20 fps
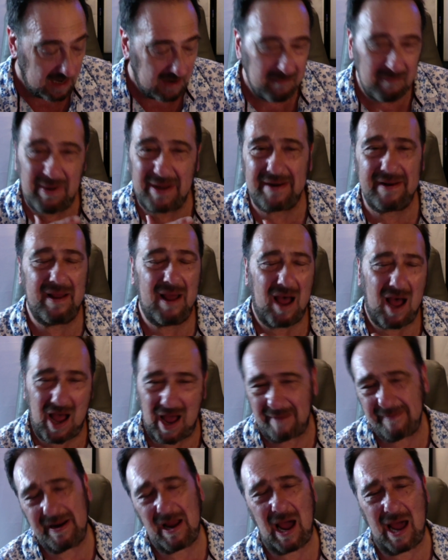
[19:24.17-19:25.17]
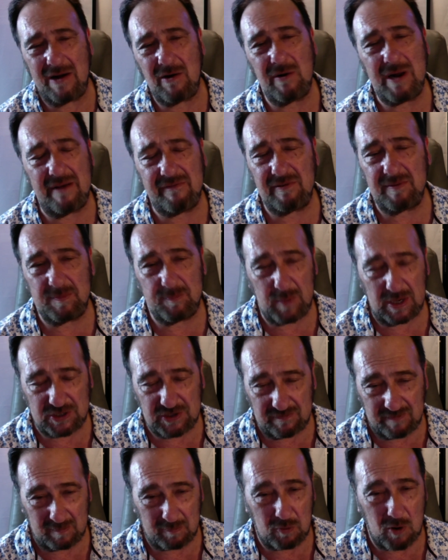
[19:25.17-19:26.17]
But I don't have much
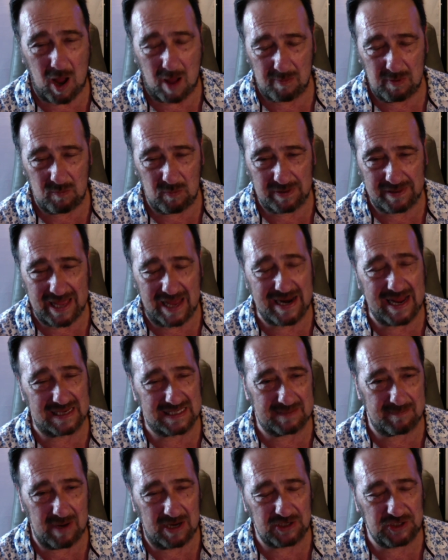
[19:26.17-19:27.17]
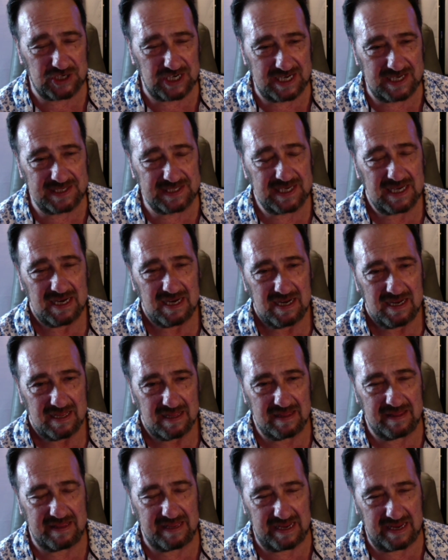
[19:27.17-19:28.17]
of a problem with that as much as
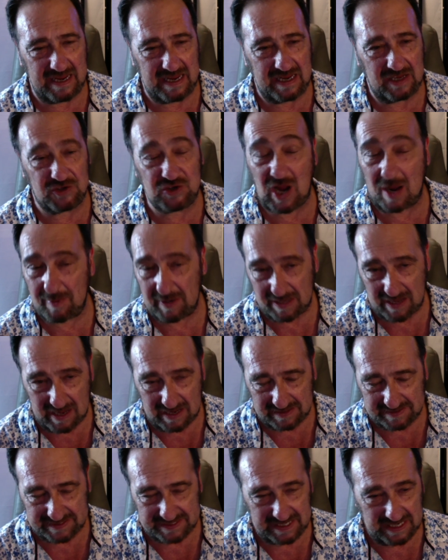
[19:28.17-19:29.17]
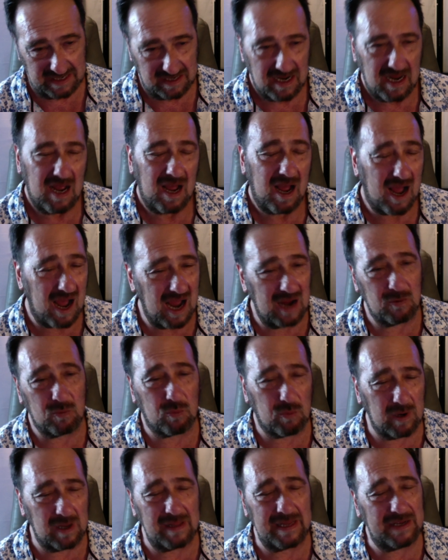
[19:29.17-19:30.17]
the Jabba the Hutt scene. I
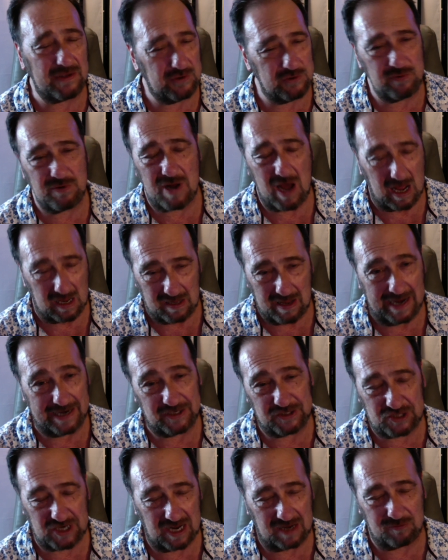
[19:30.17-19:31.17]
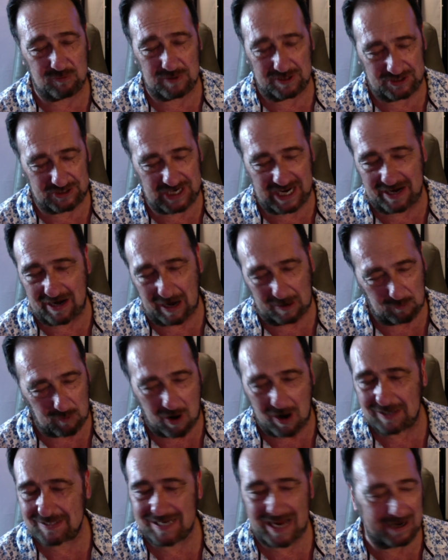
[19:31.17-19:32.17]
really do not like Jedi
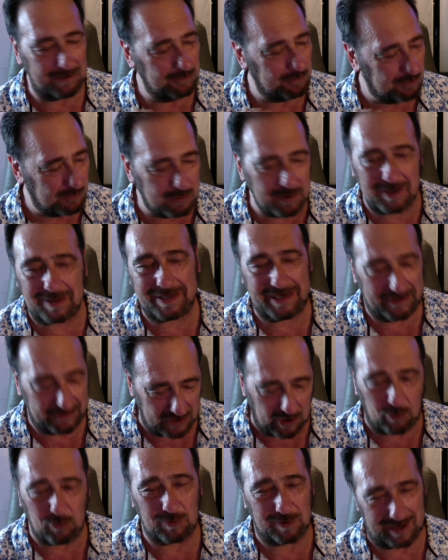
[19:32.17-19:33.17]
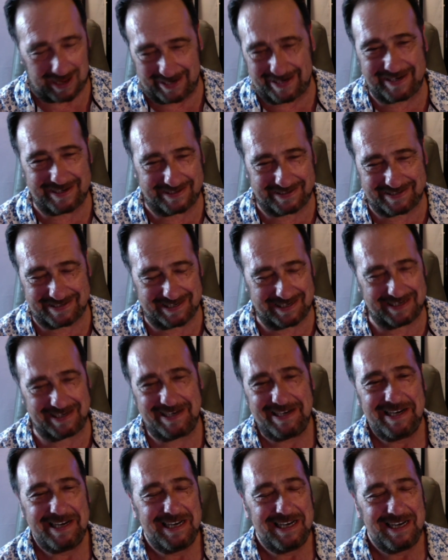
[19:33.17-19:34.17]
Rocks. I really don't like it.
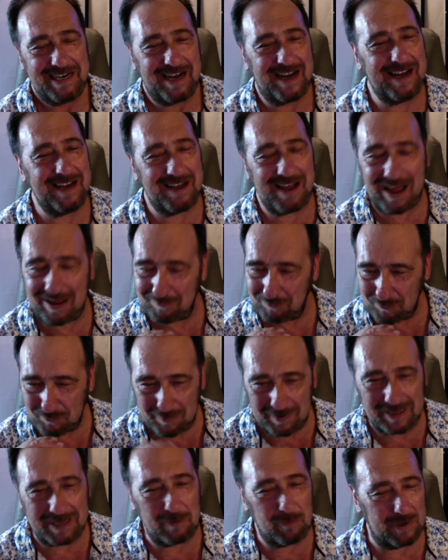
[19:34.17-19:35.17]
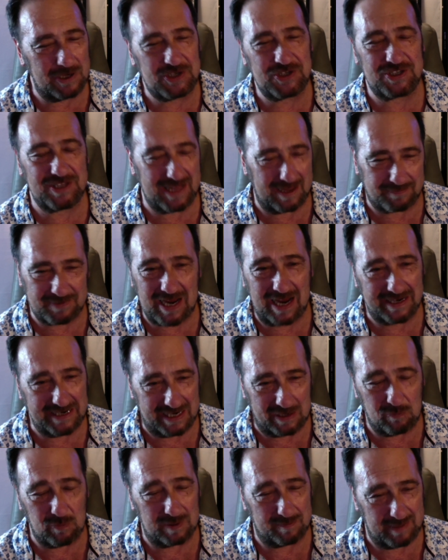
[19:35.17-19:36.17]
I really wish Lepti Nek
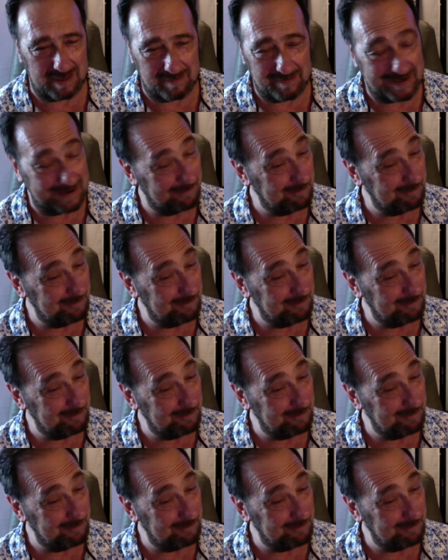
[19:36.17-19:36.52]
would be there.